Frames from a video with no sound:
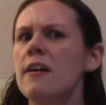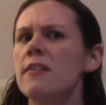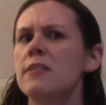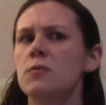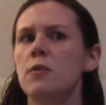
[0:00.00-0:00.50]

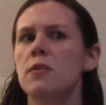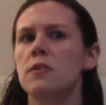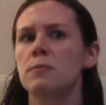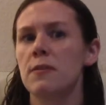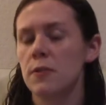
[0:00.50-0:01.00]
This
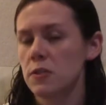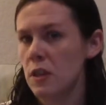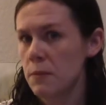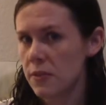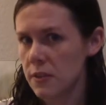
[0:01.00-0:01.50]
was my first
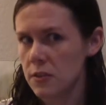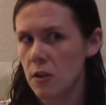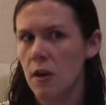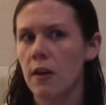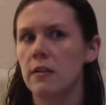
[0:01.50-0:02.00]
time at this
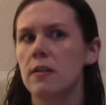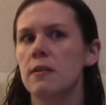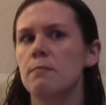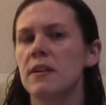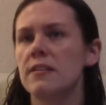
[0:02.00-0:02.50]
con,
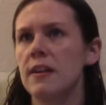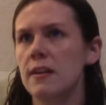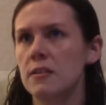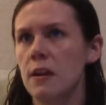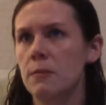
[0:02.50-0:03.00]
my
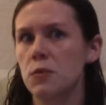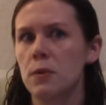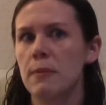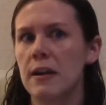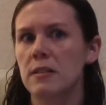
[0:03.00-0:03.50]
second time
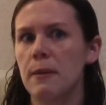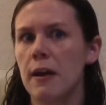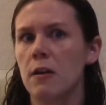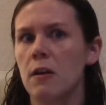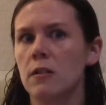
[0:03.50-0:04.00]
doing
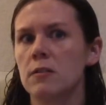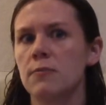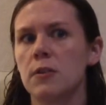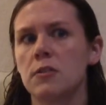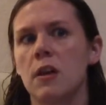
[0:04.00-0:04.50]
back-to-back cons.
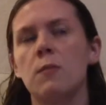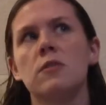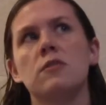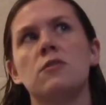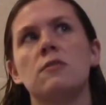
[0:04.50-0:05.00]
First time
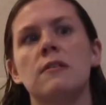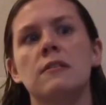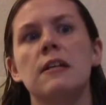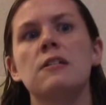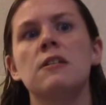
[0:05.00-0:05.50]
was in
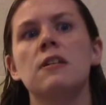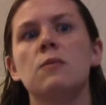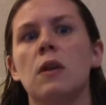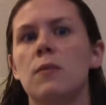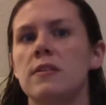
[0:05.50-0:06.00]

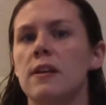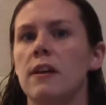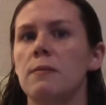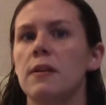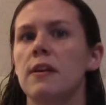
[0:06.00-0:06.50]
2018 when I went to
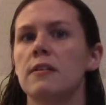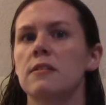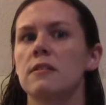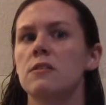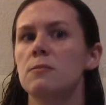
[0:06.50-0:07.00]
Anime
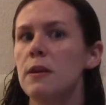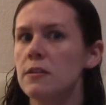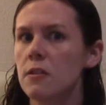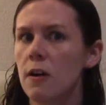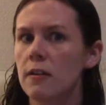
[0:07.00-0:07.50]
Next and then
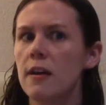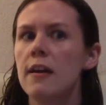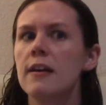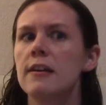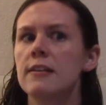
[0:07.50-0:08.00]
Space Con.
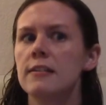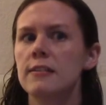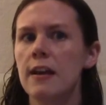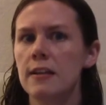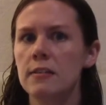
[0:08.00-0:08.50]

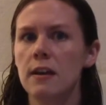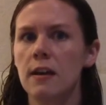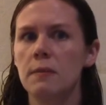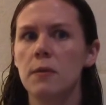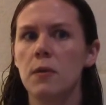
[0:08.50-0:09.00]
Second
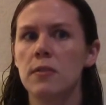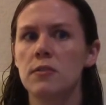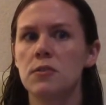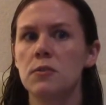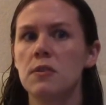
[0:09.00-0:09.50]
time going
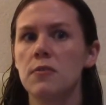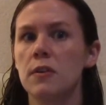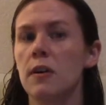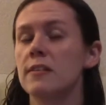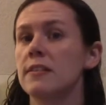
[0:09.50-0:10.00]
to two
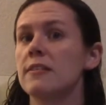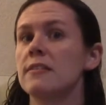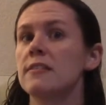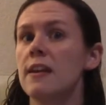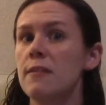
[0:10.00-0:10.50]
different cons at the
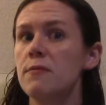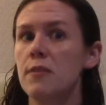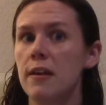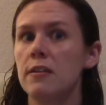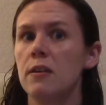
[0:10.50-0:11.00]
same
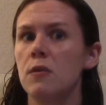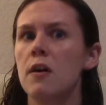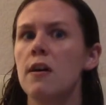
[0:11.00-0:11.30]
venue.